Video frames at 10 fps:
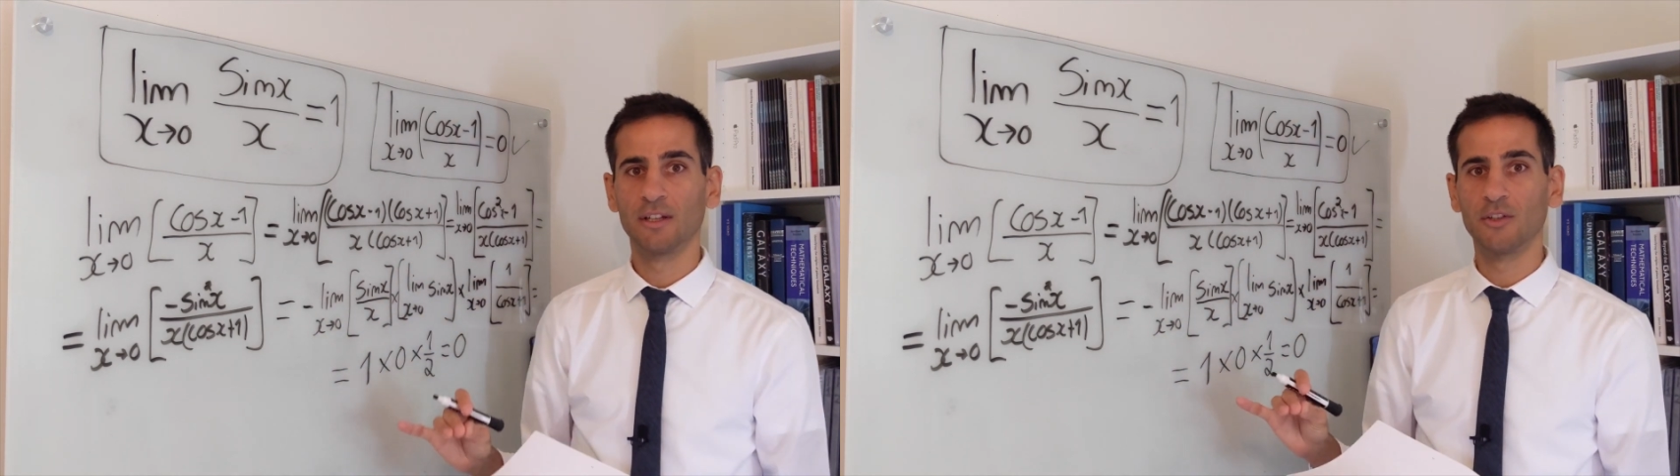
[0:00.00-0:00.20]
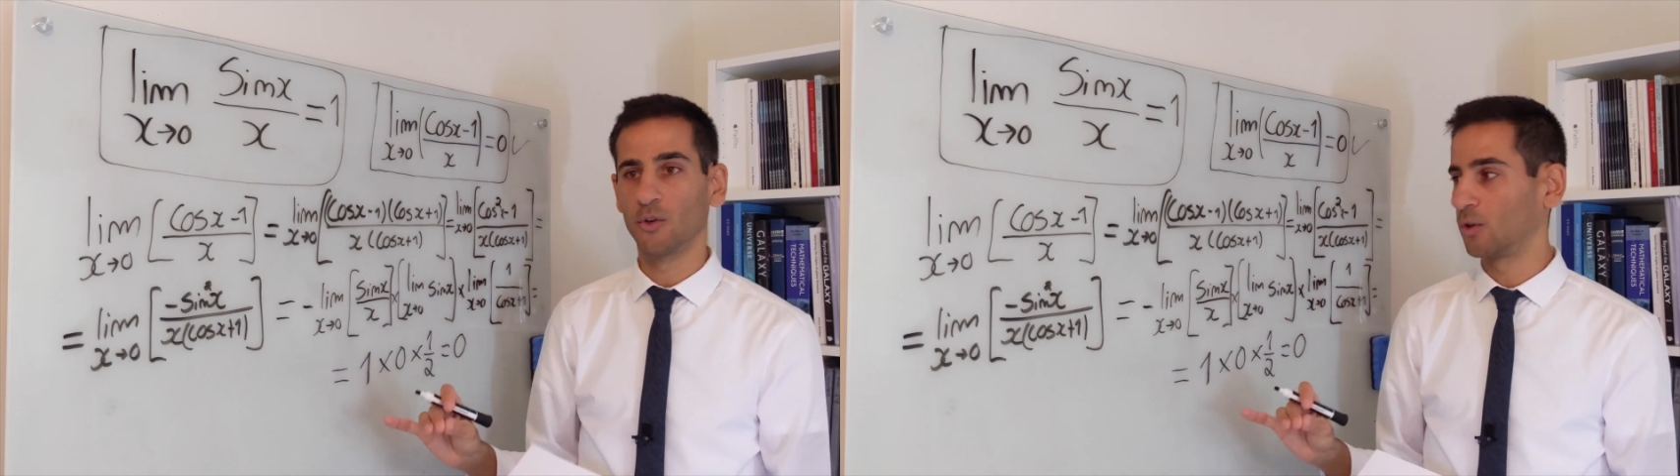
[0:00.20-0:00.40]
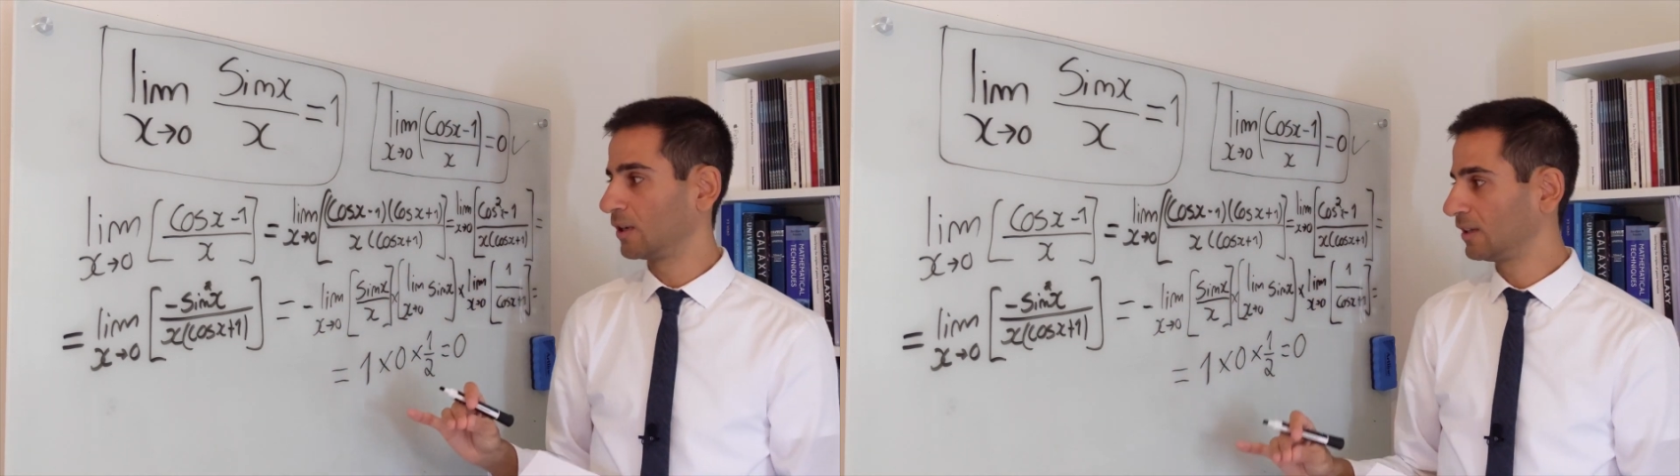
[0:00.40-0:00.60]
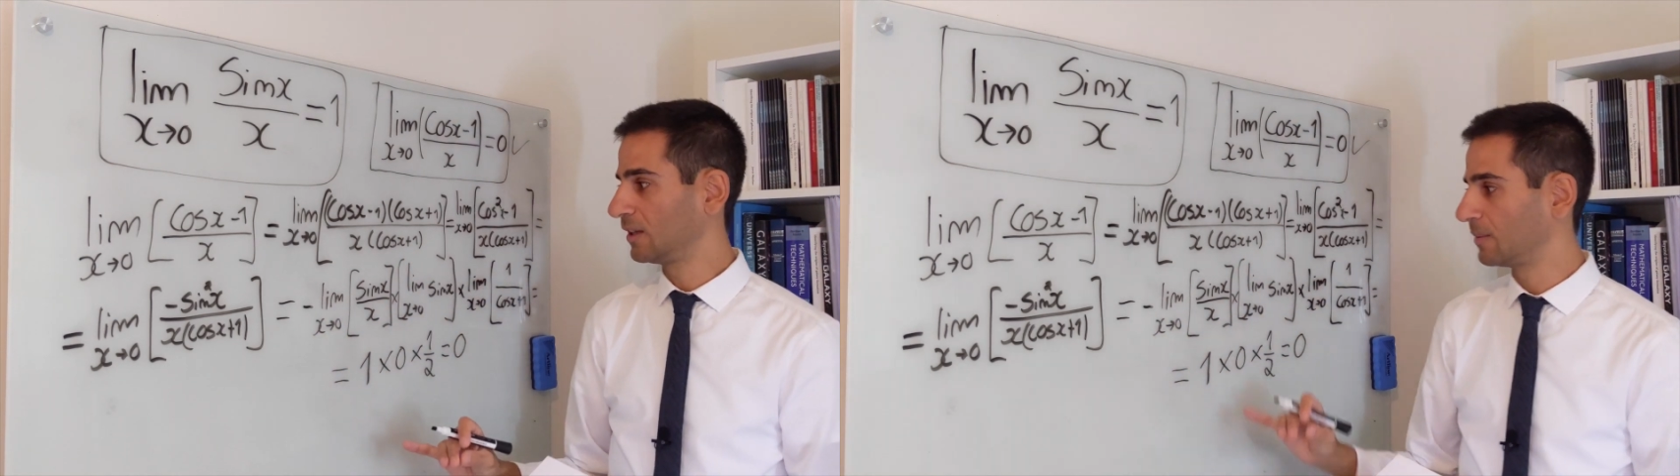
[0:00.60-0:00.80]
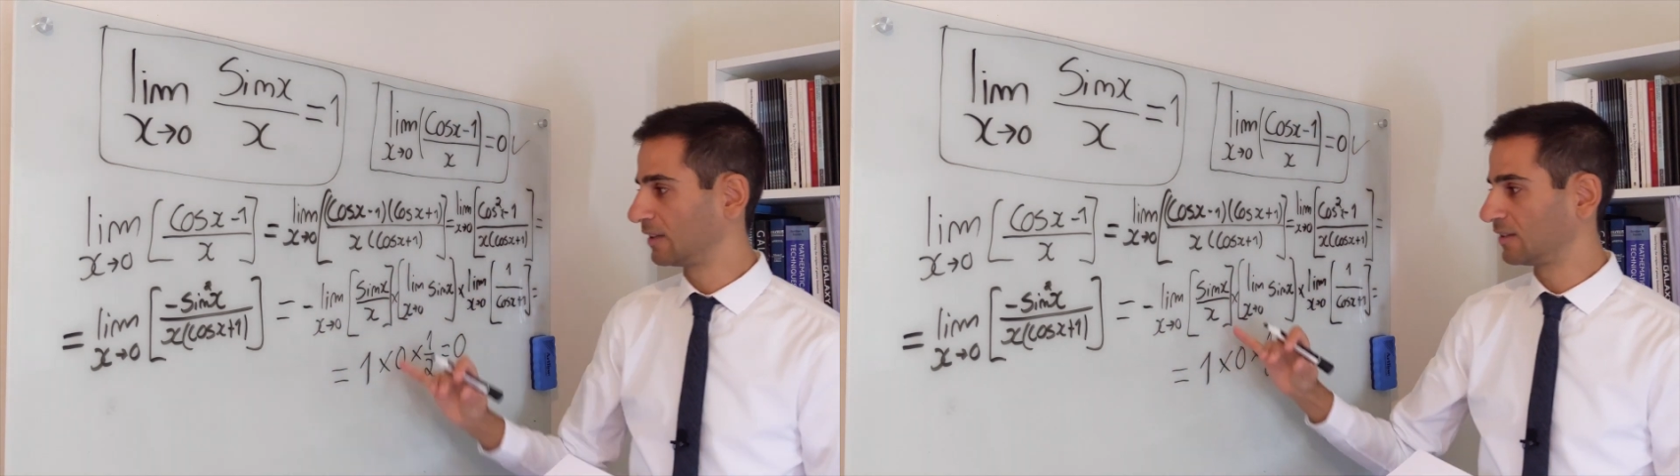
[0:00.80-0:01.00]
your
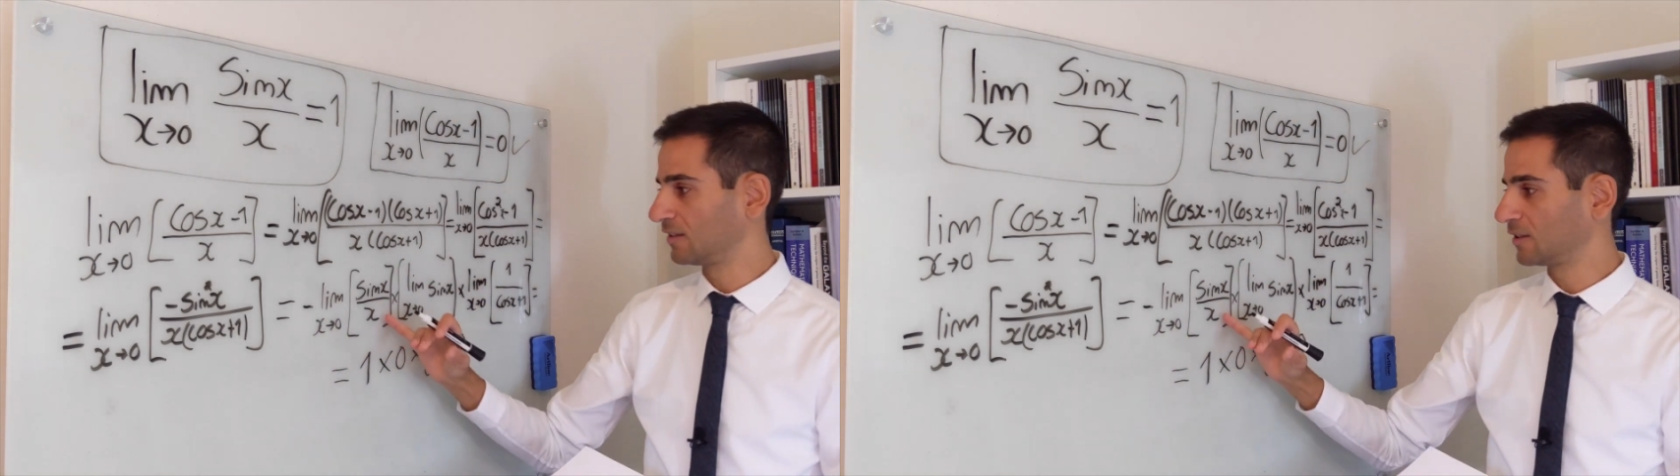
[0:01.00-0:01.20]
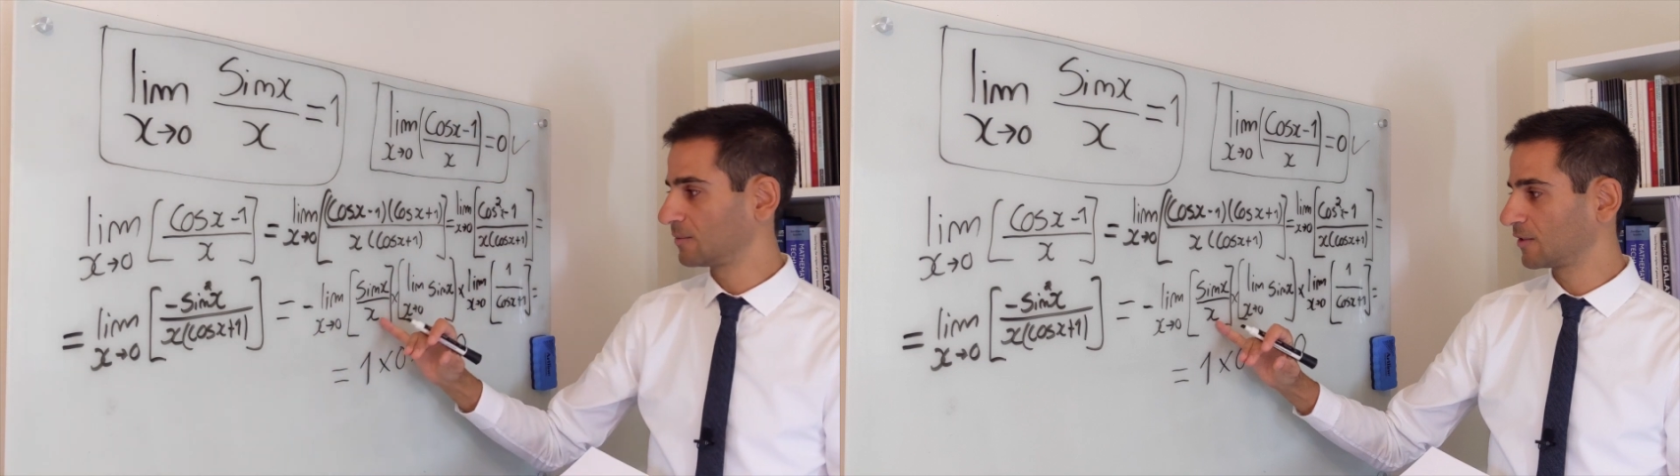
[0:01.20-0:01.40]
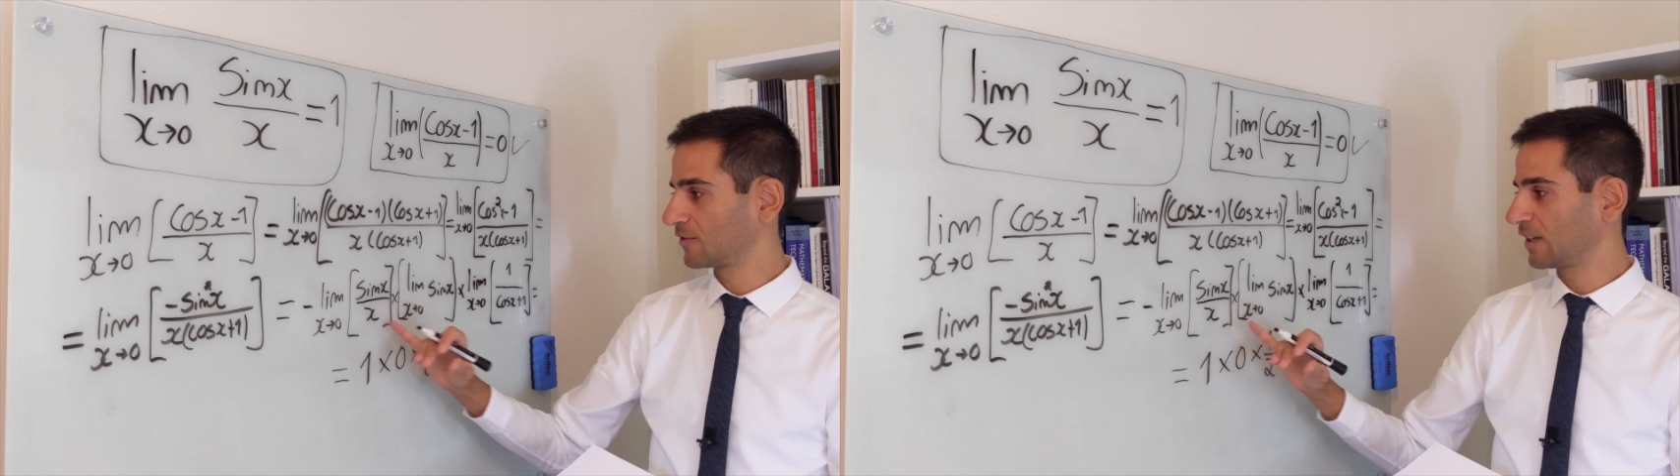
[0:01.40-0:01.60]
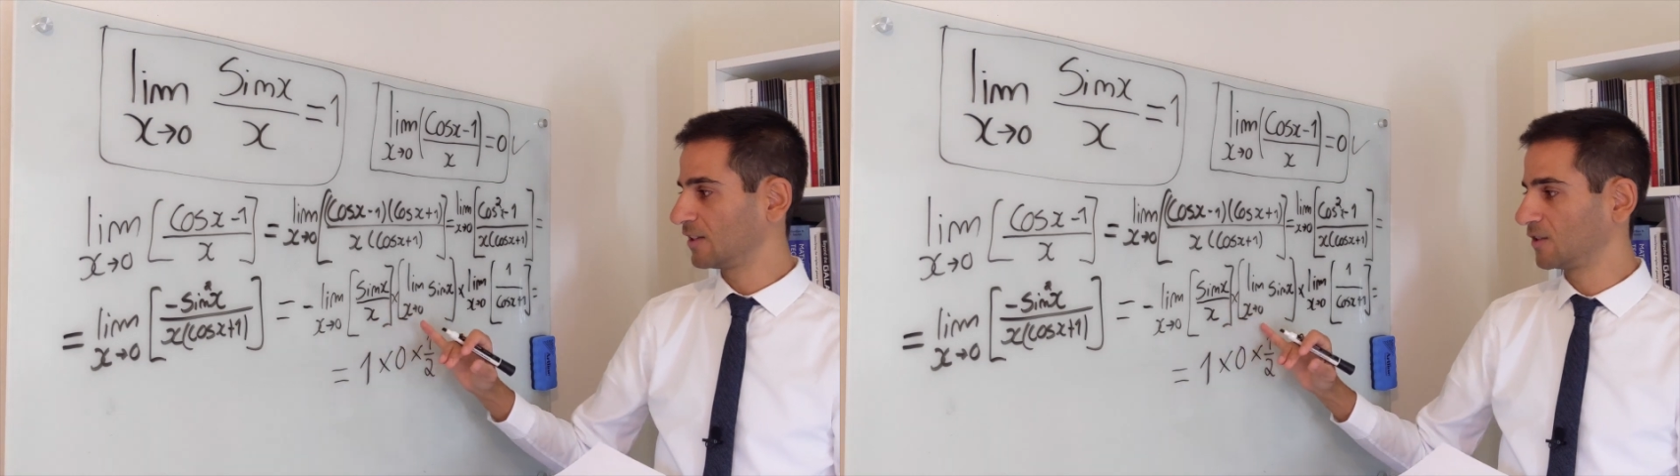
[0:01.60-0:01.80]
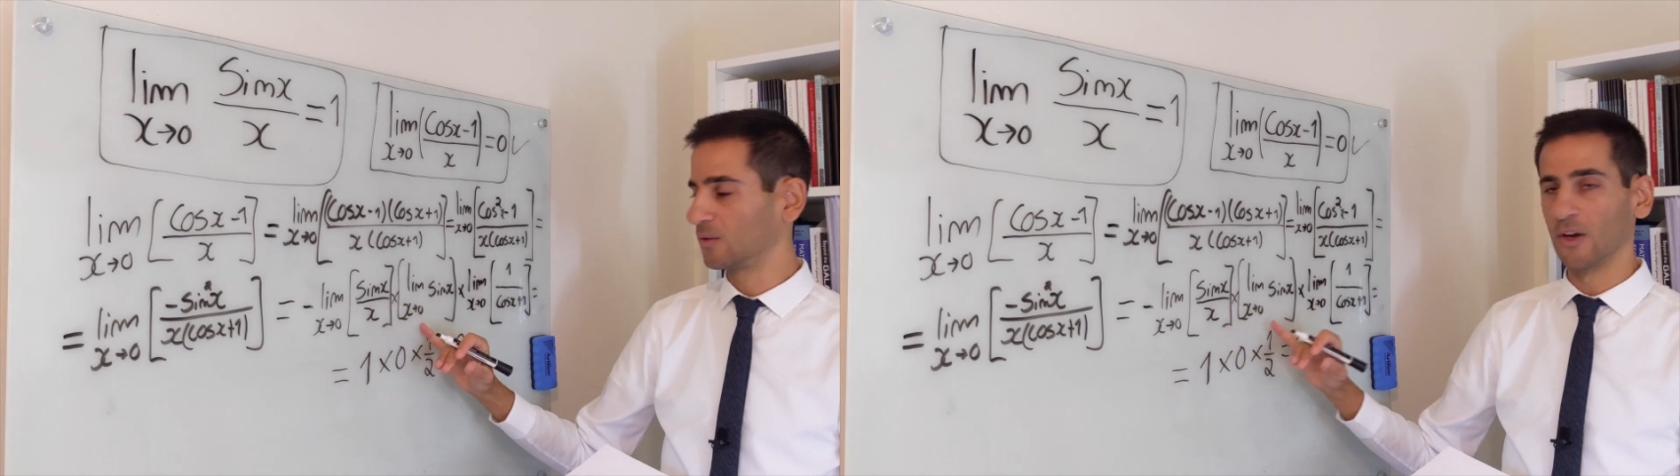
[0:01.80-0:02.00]
limit in terms of
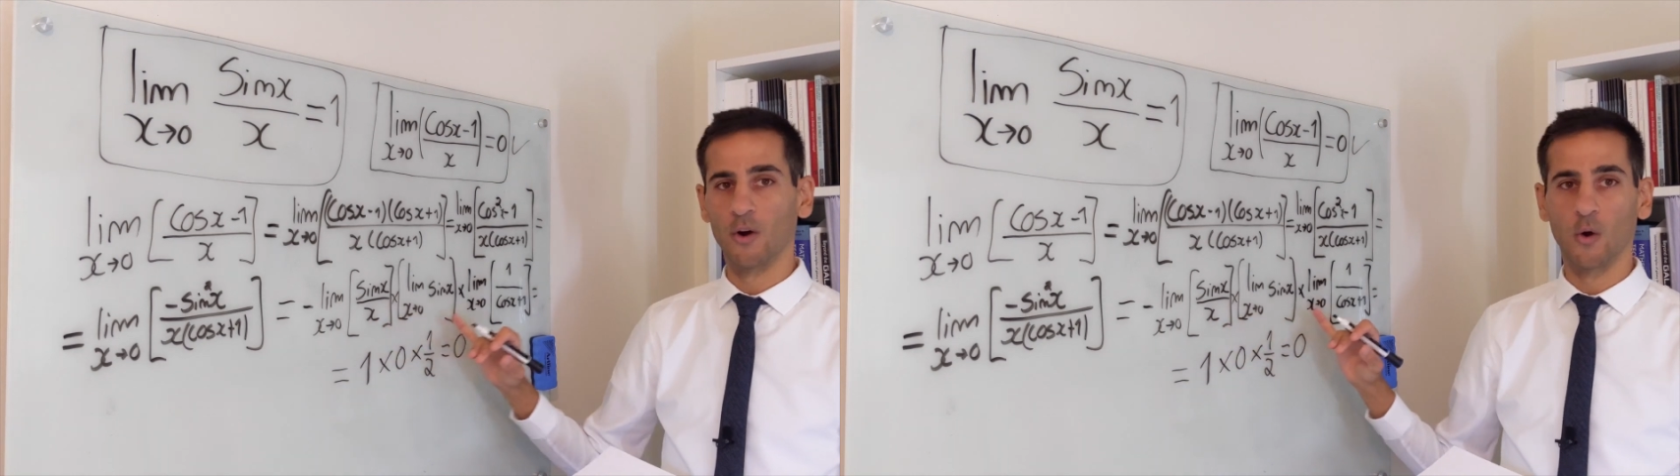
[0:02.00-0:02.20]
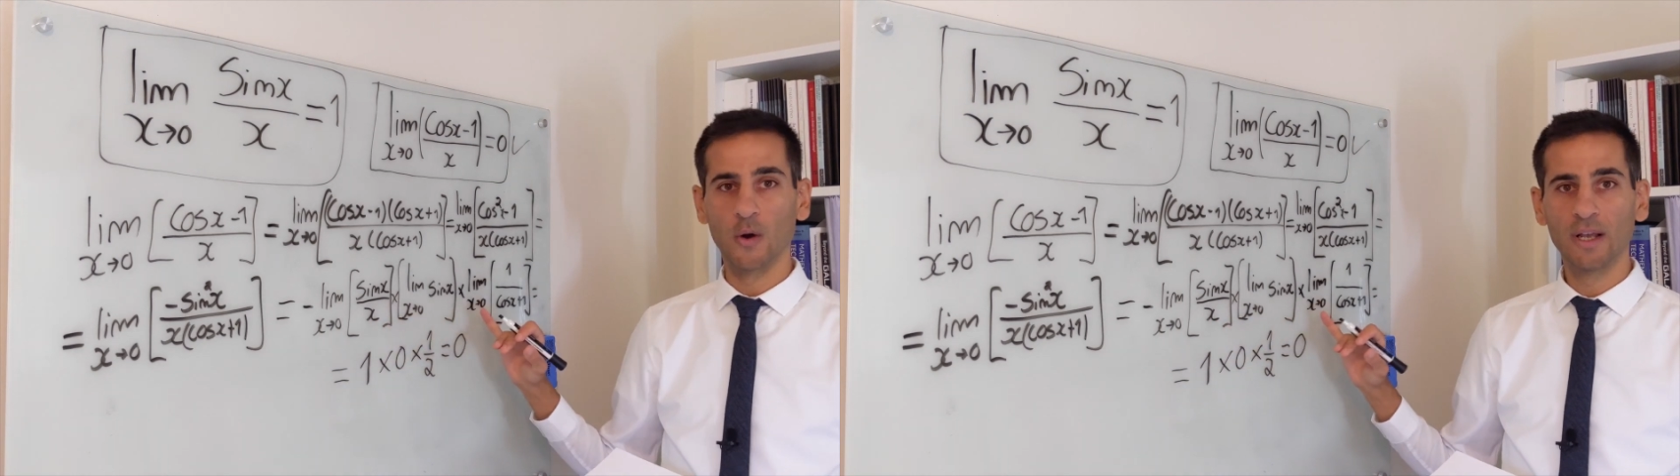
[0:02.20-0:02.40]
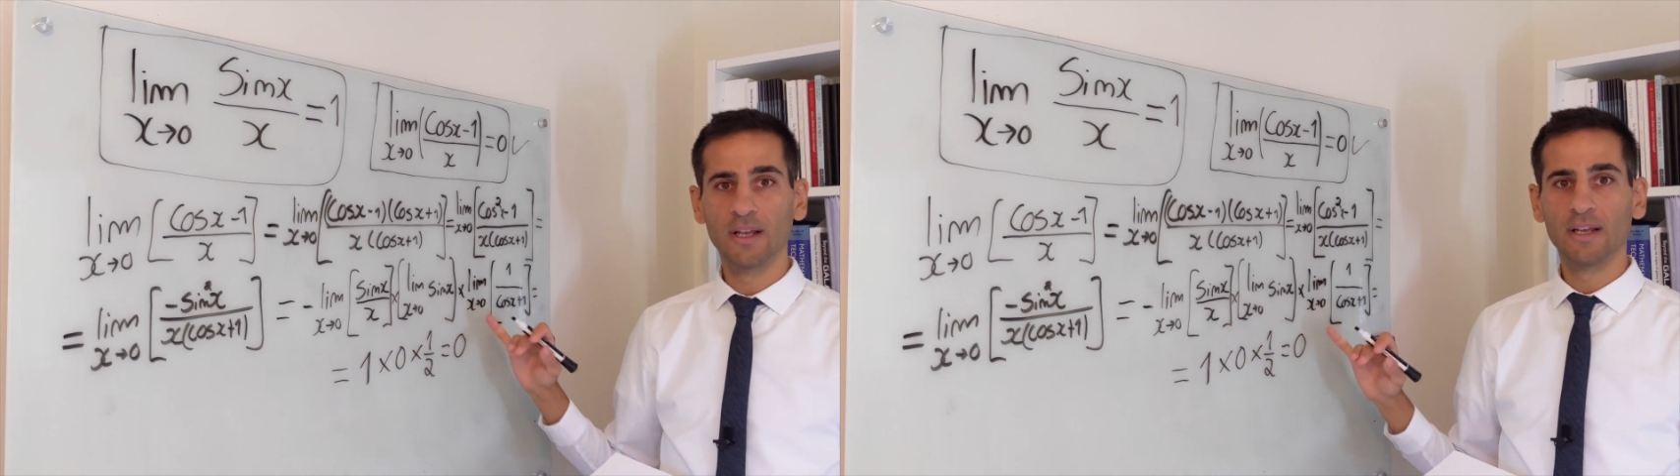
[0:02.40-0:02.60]
things you know.